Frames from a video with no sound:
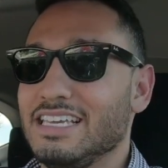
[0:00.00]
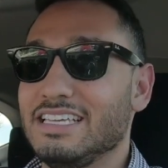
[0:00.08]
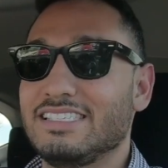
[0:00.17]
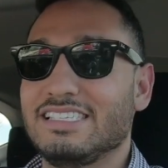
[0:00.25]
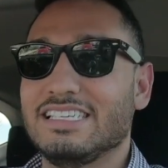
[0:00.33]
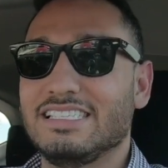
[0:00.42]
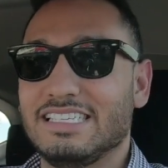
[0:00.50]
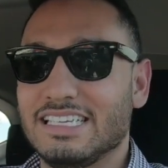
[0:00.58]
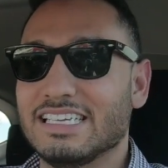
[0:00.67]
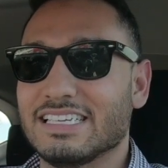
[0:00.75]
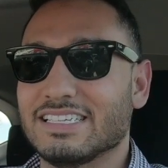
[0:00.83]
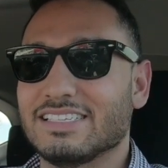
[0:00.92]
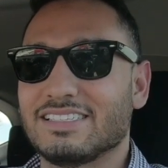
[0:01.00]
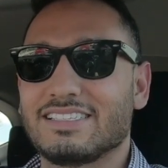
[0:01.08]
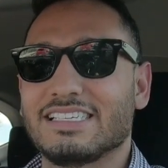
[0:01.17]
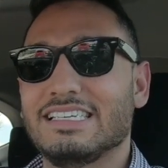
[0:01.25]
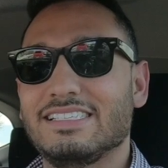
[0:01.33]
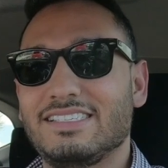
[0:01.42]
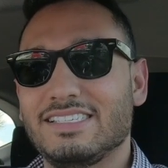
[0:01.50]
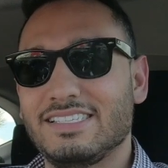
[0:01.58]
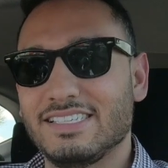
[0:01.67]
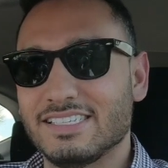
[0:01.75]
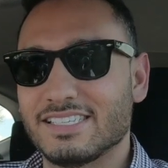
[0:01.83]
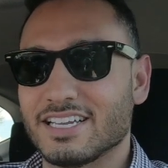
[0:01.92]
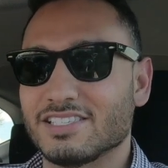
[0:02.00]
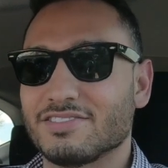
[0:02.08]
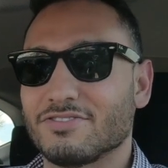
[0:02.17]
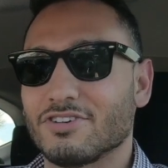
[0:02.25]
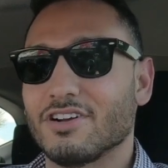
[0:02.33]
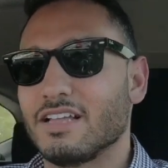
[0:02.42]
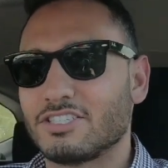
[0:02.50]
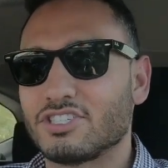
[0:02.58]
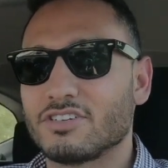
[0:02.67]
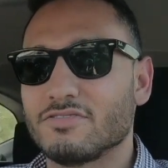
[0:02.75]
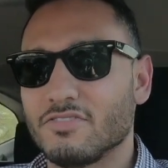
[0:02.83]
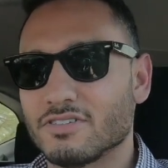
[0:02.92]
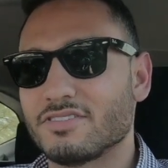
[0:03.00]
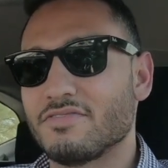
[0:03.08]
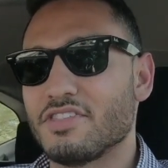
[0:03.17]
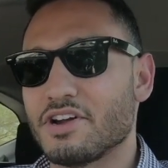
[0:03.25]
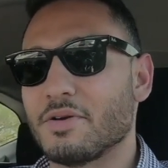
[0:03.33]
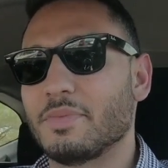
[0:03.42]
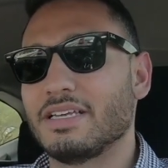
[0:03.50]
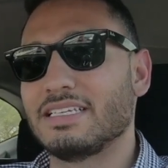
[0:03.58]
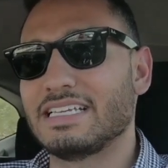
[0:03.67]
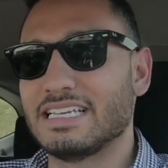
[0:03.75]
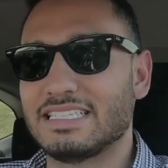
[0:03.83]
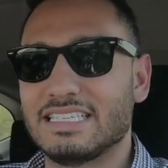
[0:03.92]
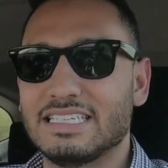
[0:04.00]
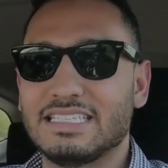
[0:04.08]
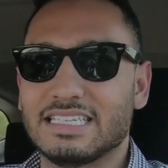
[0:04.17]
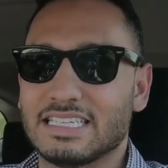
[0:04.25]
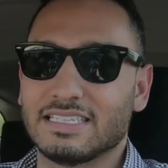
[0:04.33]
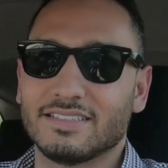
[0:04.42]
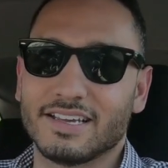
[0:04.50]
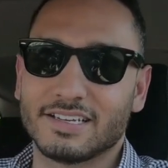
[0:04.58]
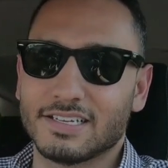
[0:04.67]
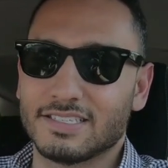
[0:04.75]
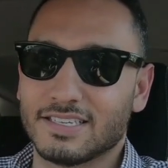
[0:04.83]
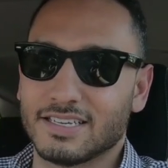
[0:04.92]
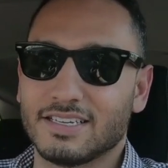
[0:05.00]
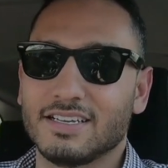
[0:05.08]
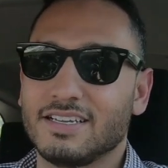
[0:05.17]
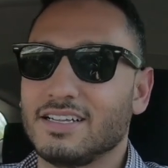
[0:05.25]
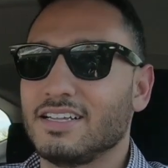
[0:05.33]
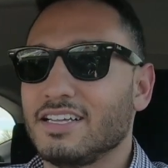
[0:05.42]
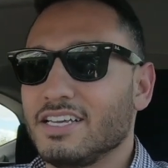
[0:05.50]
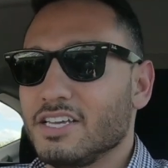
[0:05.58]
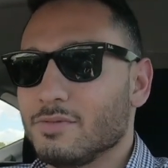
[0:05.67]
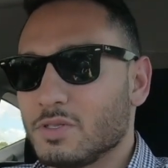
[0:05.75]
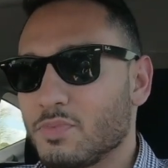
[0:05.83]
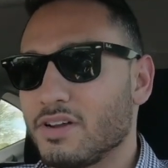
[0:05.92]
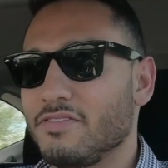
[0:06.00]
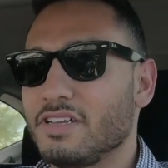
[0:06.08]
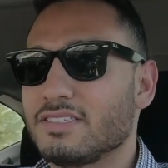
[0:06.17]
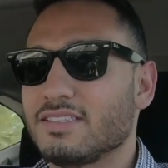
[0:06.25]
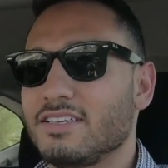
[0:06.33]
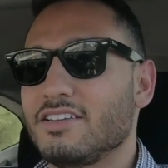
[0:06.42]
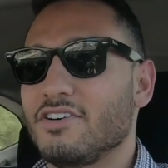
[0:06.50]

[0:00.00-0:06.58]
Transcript: ECT is. ECT stands for electroconvulsive therapy, ECT. Like I said, it was previously